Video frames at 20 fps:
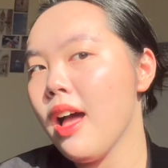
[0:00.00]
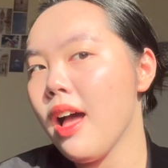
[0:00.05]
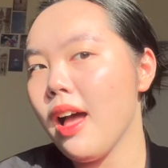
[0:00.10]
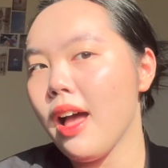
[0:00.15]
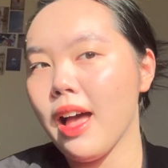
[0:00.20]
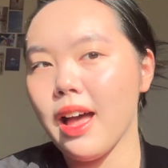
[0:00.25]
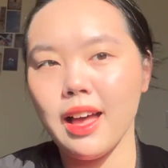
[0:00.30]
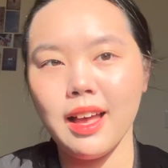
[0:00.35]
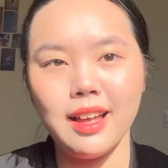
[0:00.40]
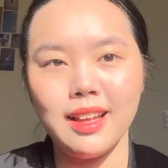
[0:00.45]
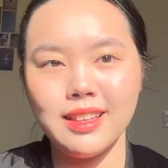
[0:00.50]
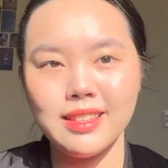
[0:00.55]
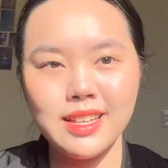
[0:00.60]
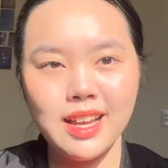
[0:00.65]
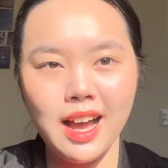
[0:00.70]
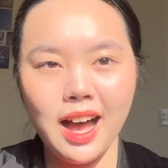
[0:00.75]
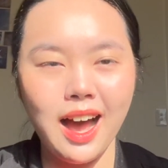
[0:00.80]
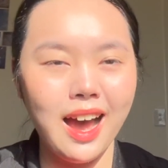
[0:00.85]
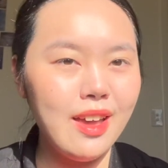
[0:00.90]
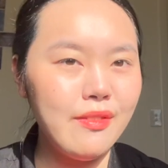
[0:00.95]
and
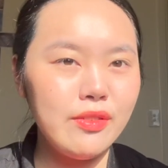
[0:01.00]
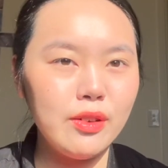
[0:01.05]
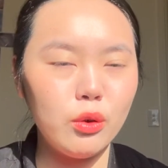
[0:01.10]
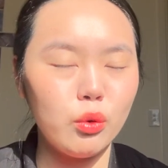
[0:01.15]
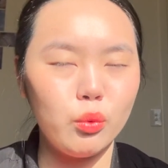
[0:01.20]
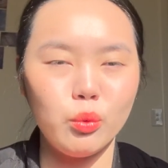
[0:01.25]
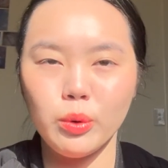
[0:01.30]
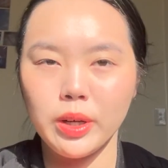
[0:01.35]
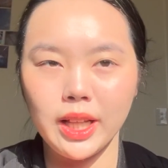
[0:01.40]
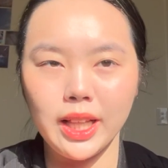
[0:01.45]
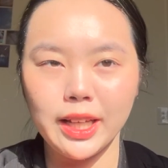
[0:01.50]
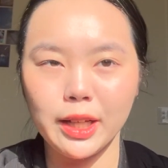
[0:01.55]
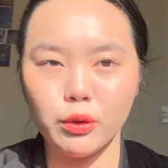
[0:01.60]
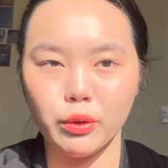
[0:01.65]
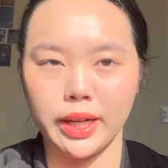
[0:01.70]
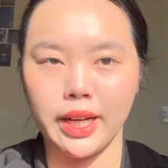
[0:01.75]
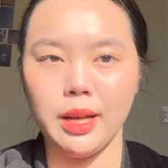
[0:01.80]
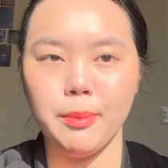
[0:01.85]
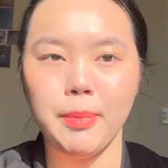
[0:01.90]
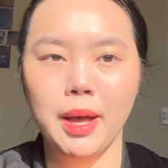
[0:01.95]
I feel really
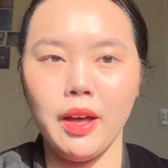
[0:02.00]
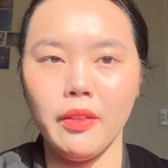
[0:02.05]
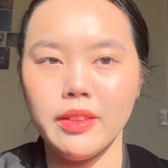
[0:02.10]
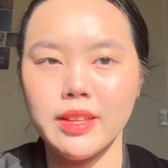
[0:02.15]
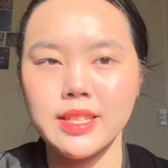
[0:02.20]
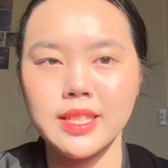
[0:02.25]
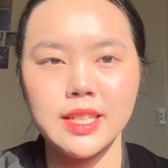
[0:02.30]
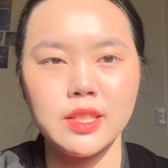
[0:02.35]
great about this.